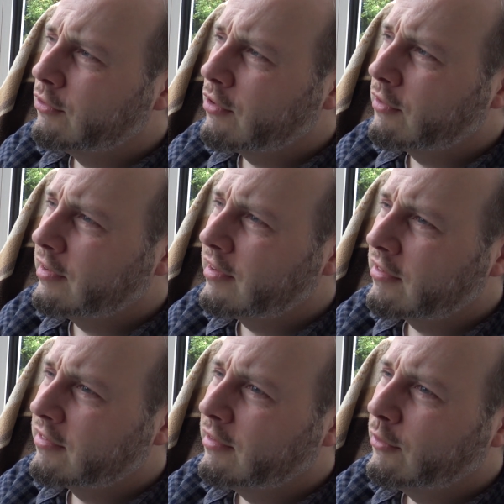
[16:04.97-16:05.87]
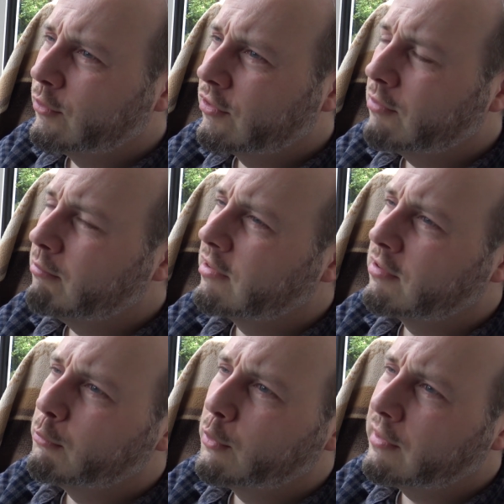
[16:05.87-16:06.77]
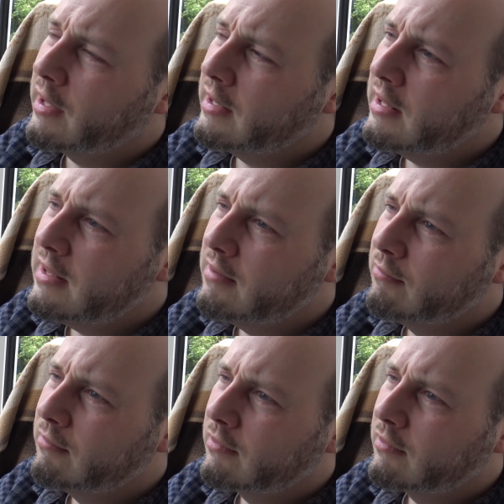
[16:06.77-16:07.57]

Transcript: driving test in Launceston because I won't get any